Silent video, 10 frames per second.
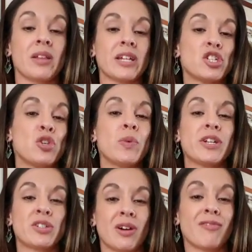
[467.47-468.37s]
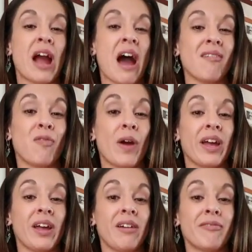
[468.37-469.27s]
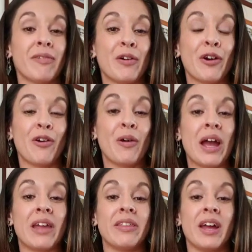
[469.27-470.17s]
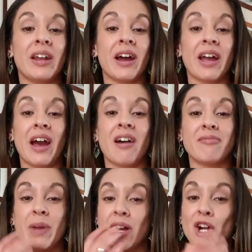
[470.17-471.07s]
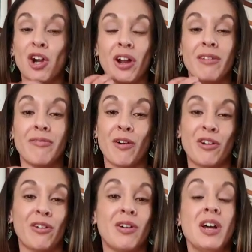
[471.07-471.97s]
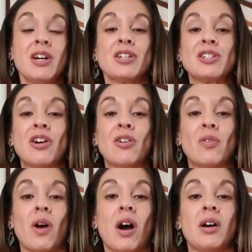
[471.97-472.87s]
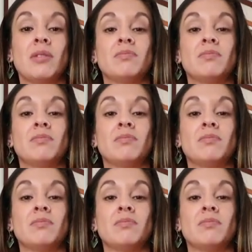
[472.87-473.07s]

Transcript: like 2 weeks over halfway photo, and then I have my current photo. So